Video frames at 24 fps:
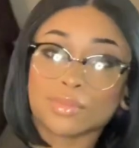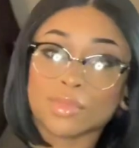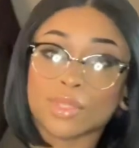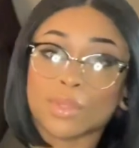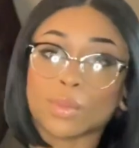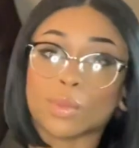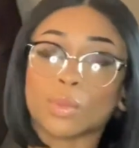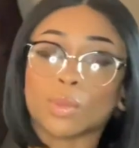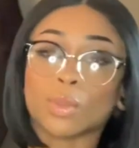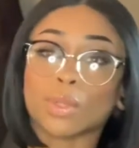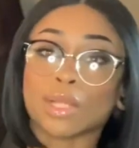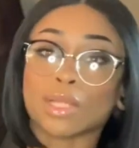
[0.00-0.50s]

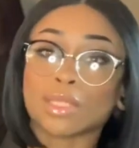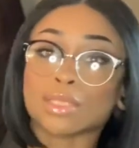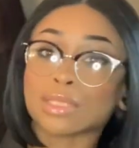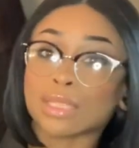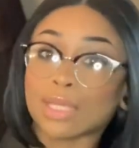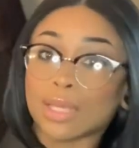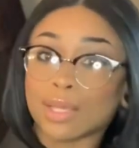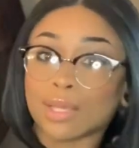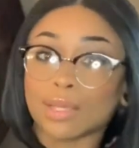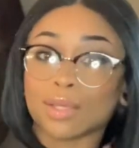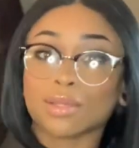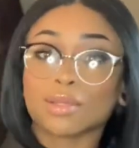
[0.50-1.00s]
what would I
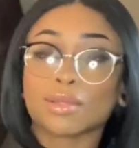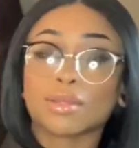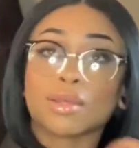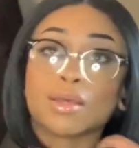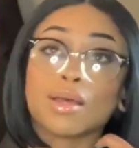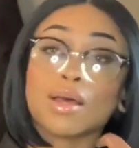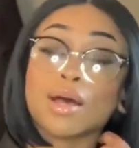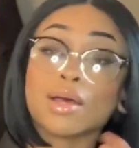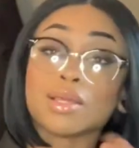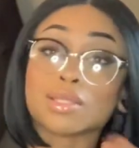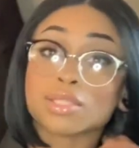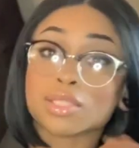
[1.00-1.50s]
say,
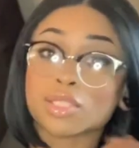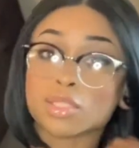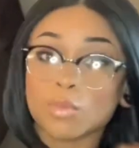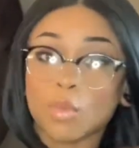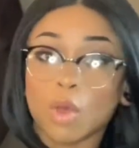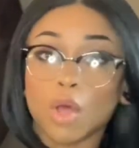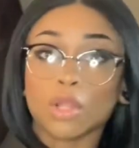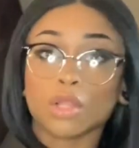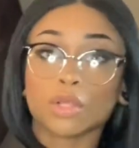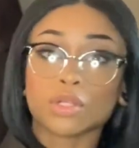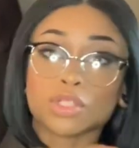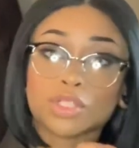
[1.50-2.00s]
a
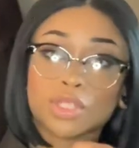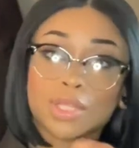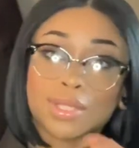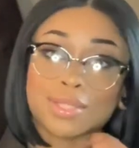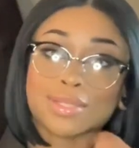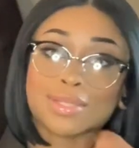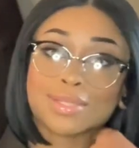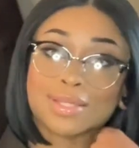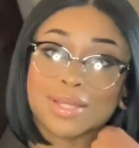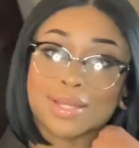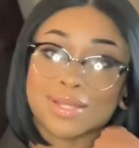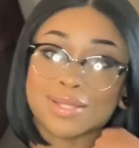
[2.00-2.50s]
smaller
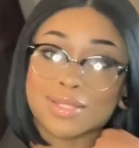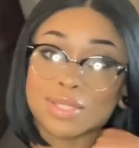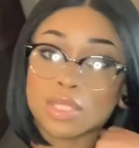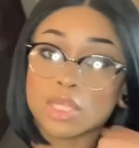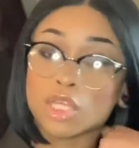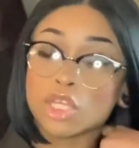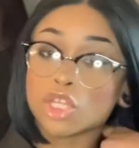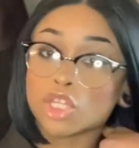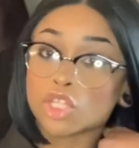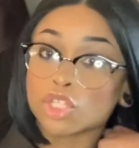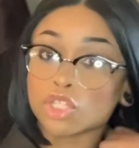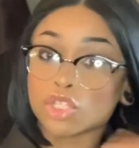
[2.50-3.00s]
chest size.
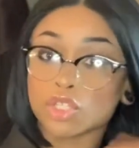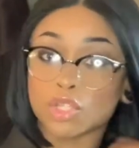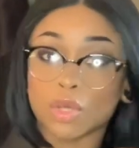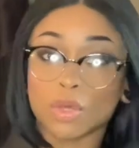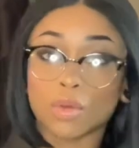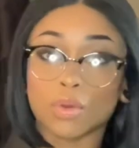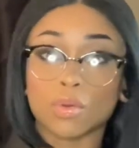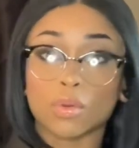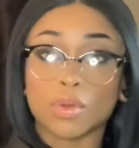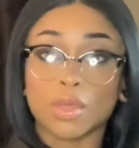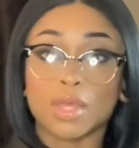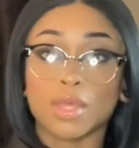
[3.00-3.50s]

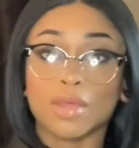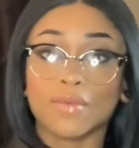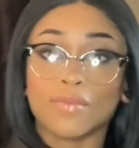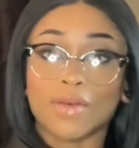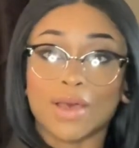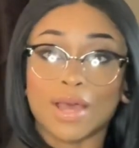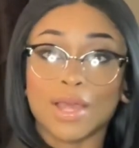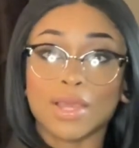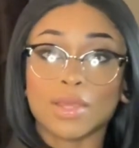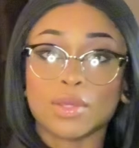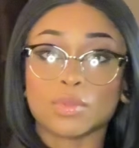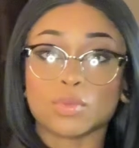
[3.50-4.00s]
So if
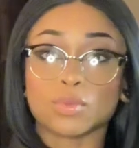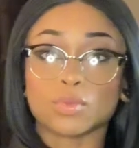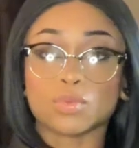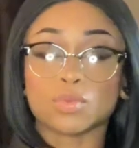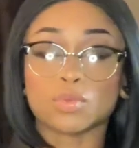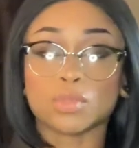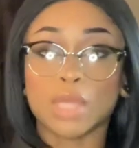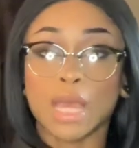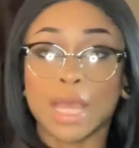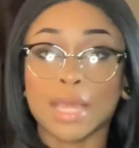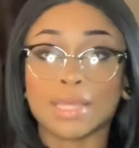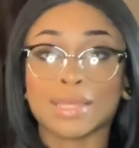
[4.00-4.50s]
I,
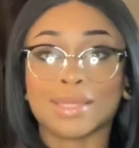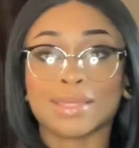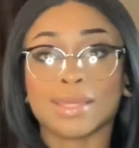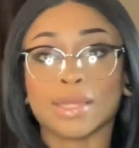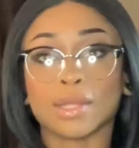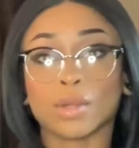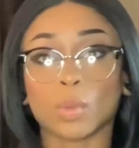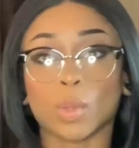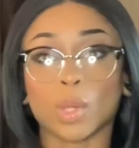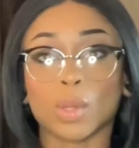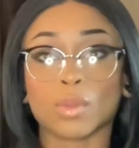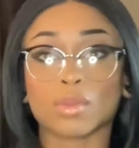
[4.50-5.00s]
I can get
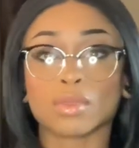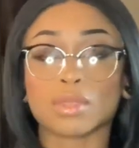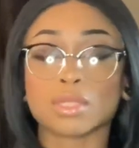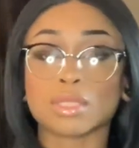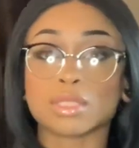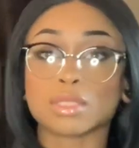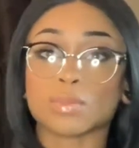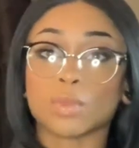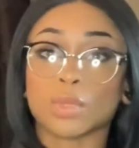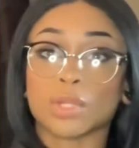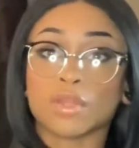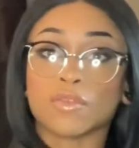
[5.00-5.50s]
away with
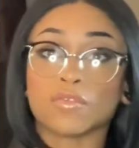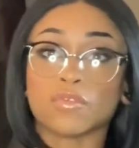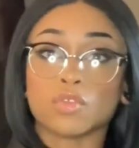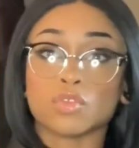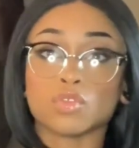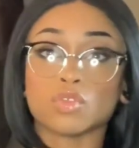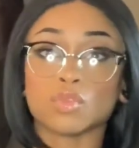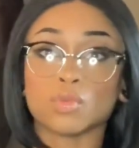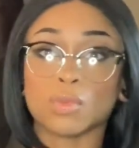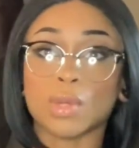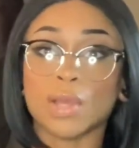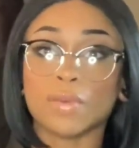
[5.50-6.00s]
this, but if you
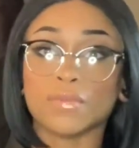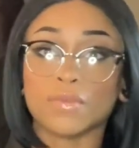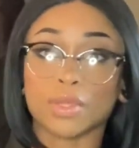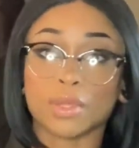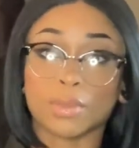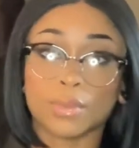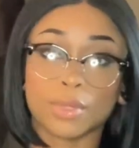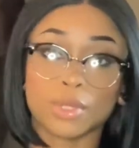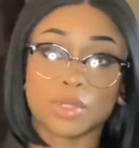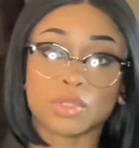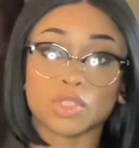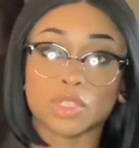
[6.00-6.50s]
do have like a
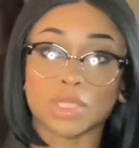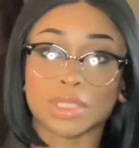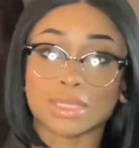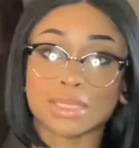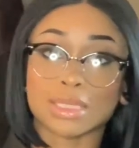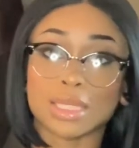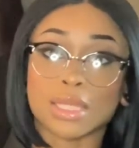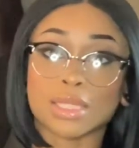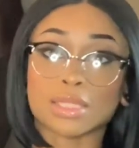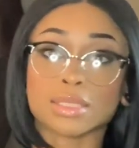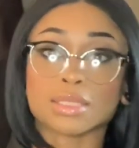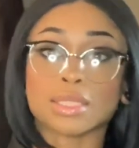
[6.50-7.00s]
bigger chest
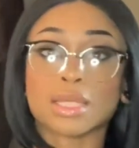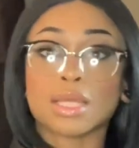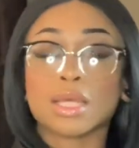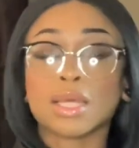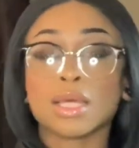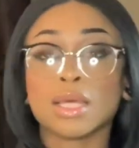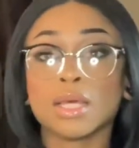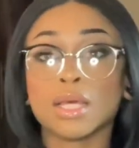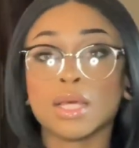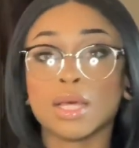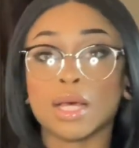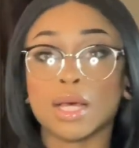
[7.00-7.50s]
size,
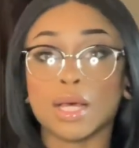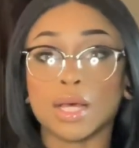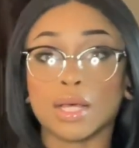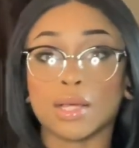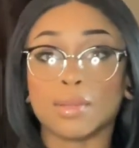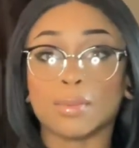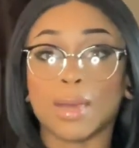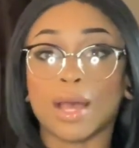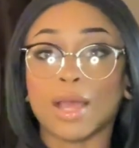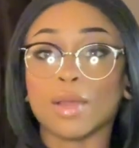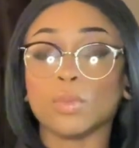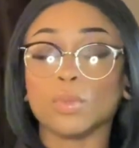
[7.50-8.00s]

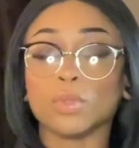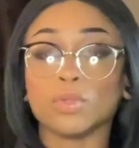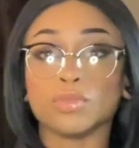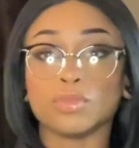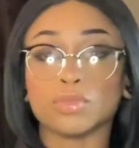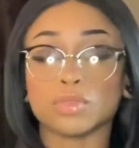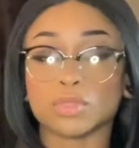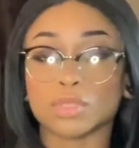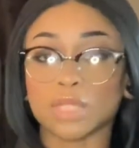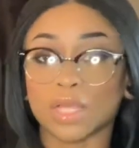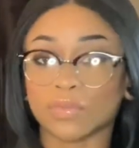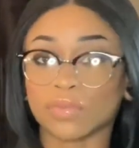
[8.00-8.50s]
um, I would
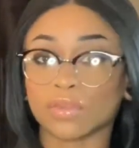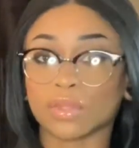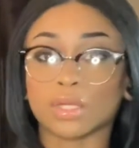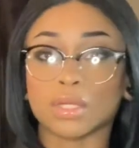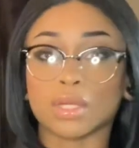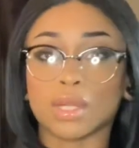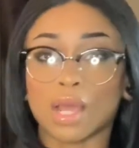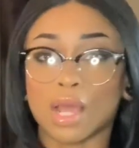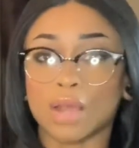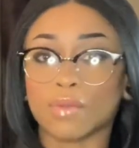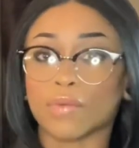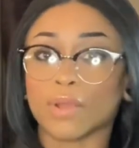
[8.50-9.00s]

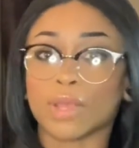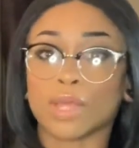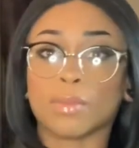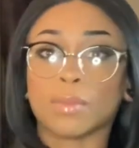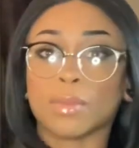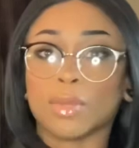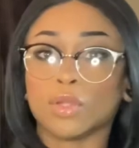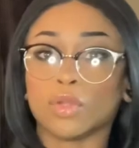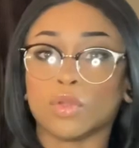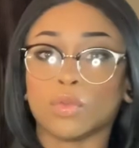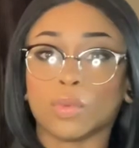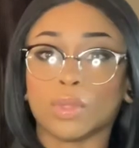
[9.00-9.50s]
definitely not
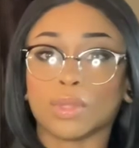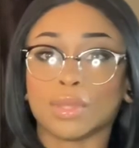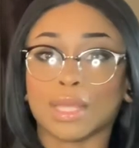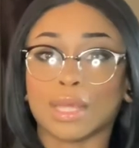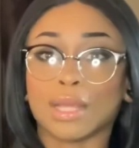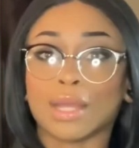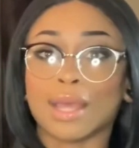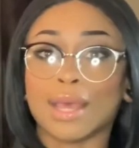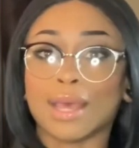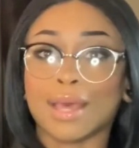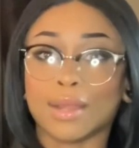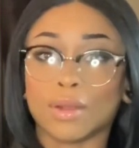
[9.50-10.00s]
recommend doing
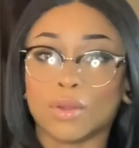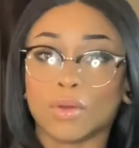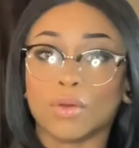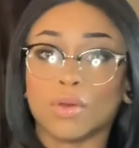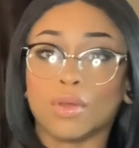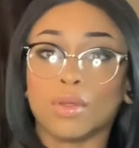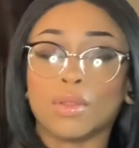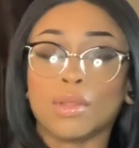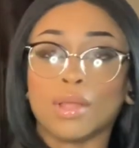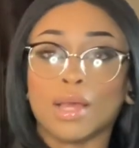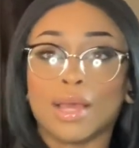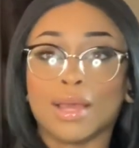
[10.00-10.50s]
that at
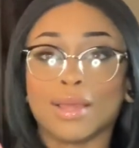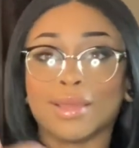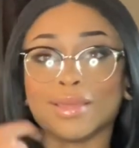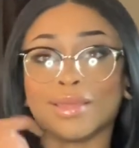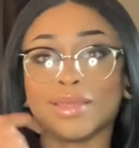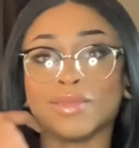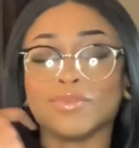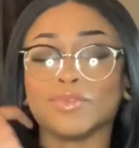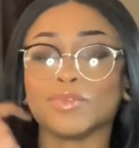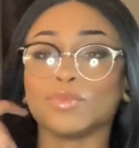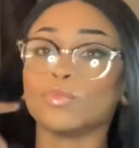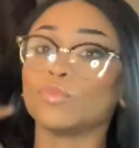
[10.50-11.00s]
all. I
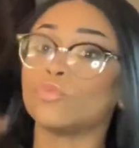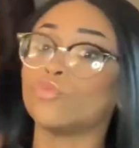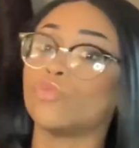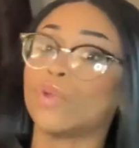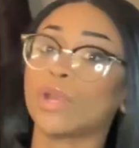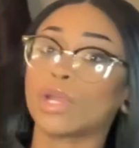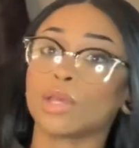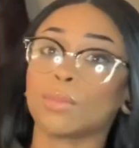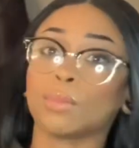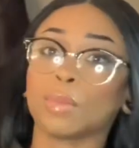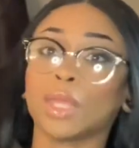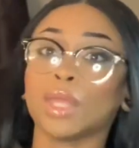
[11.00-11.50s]
even
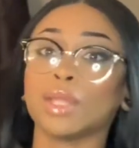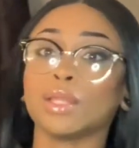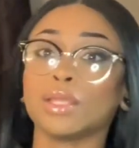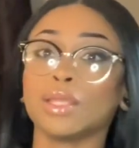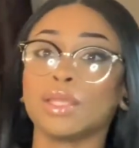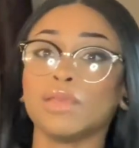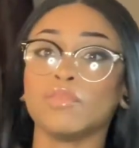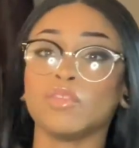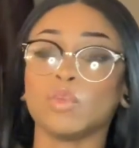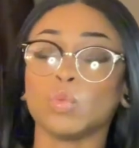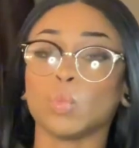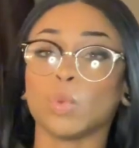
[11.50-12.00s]
recommend
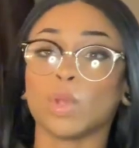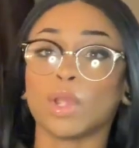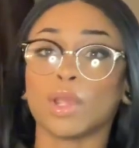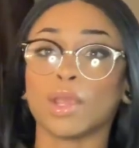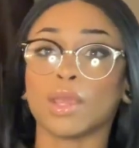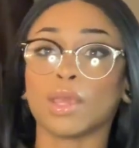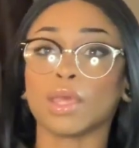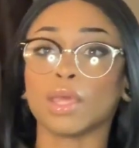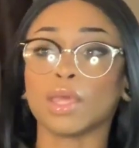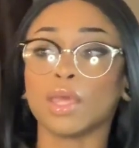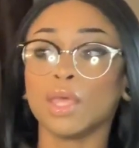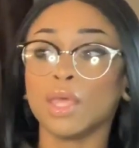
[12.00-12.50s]
even
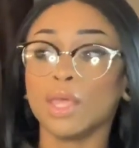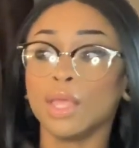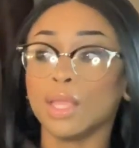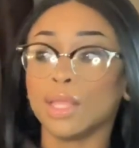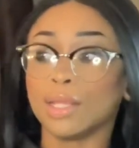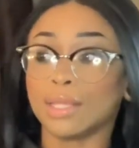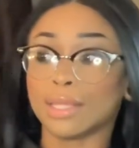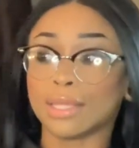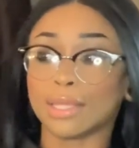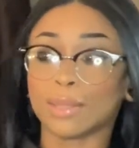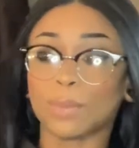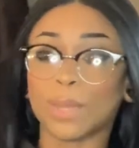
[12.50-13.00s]
wearing
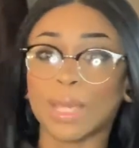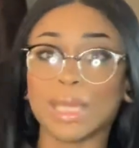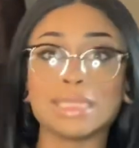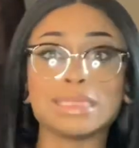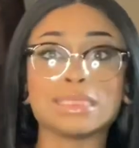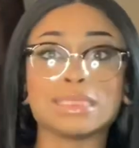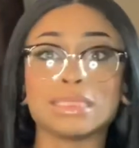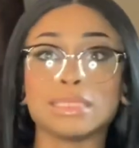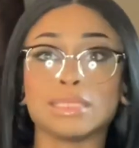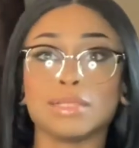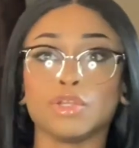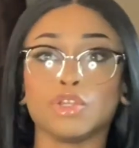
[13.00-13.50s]
like a
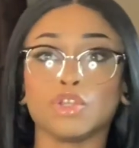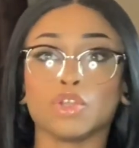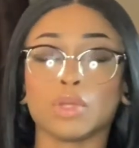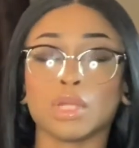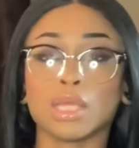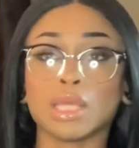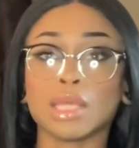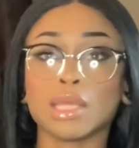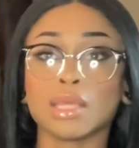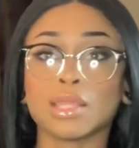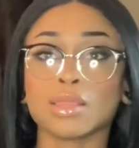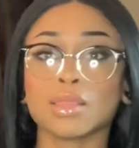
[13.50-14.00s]
pasty
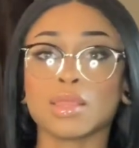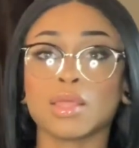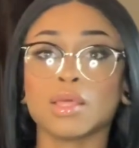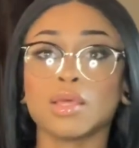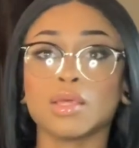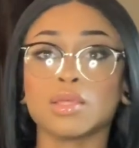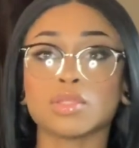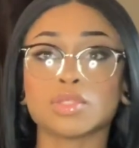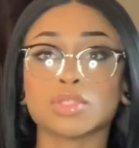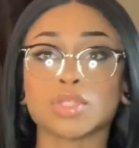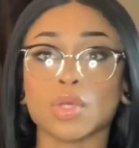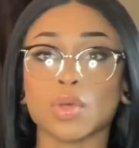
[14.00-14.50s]
underneath
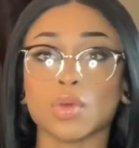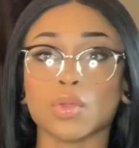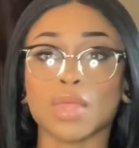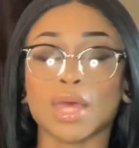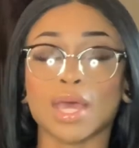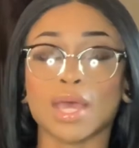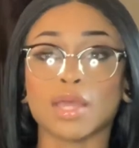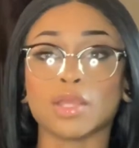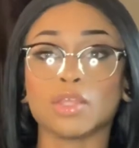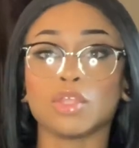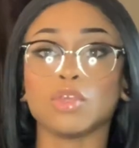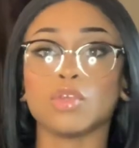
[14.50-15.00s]
so
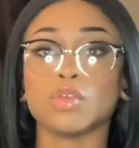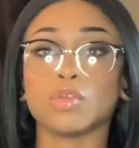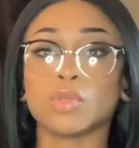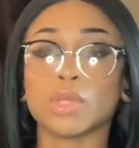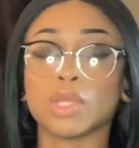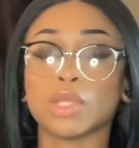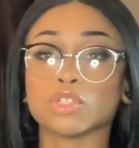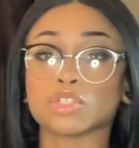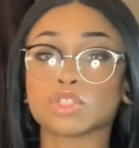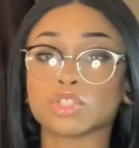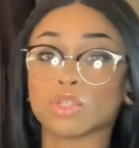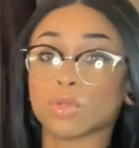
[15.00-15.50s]
that you
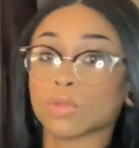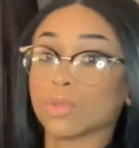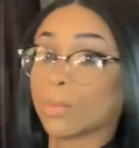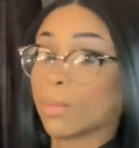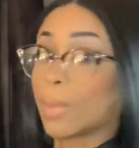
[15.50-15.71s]
can show the